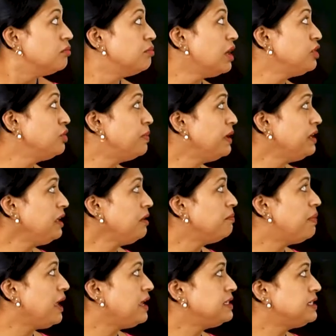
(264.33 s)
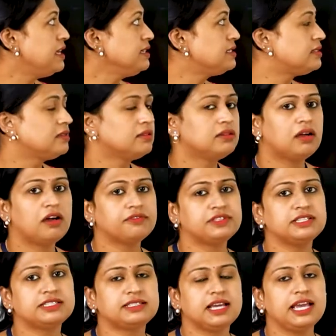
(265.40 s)
Madhubani paintings of
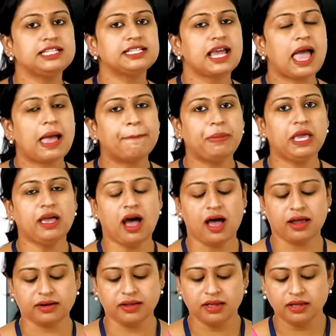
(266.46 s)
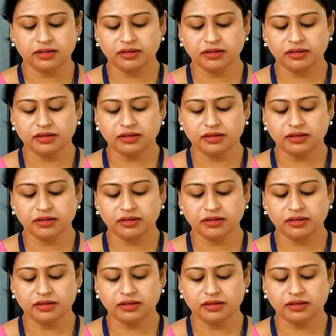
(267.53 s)
the state Bihar.